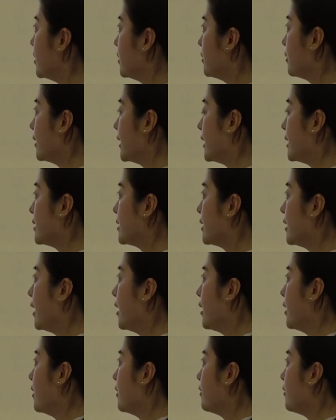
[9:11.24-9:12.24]
Middle East.
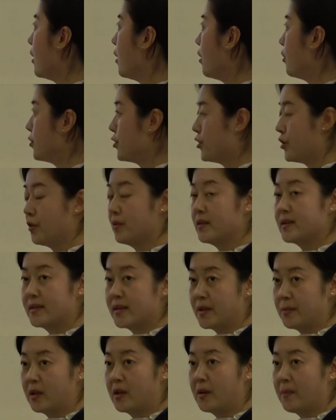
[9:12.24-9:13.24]
They all showed
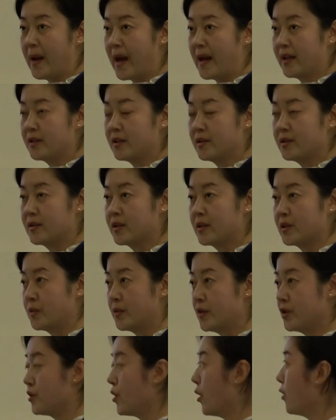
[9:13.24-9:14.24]
similar patterns as
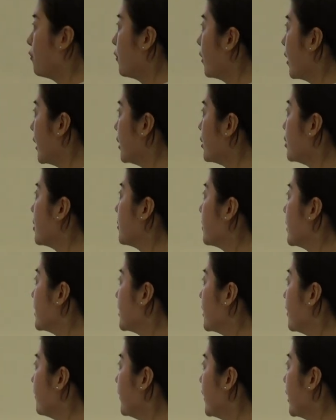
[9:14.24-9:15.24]
we saw for Asia
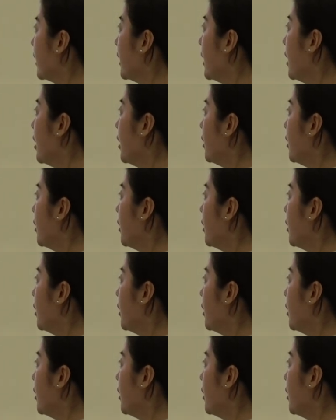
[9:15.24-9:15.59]
Pacific,